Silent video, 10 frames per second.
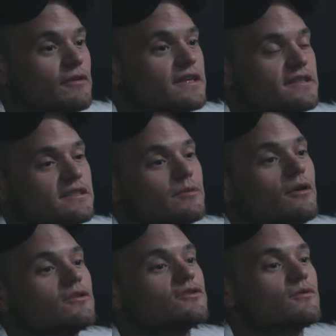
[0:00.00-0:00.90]
racism and
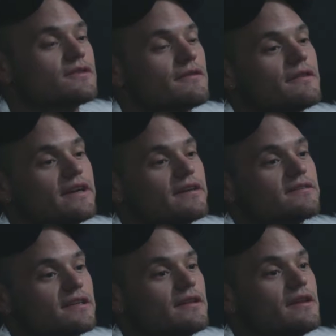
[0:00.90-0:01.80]
all sorts of
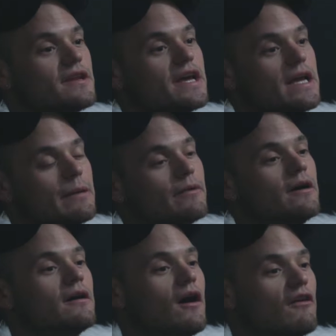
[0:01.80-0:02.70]
things in the
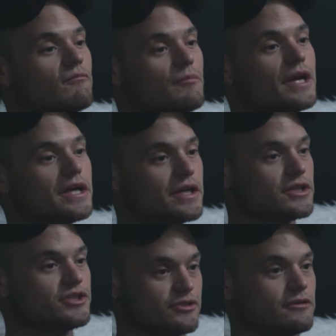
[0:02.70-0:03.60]
name of
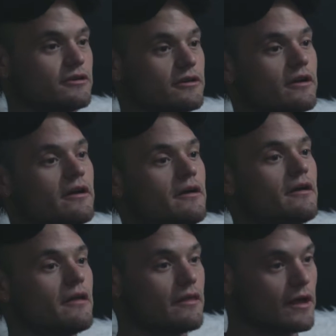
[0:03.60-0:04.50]
making sure
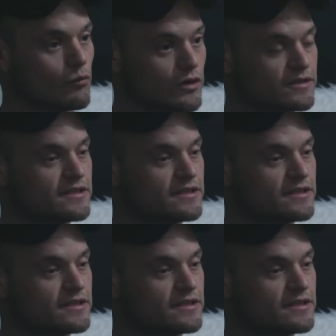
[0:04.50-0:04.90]
that we're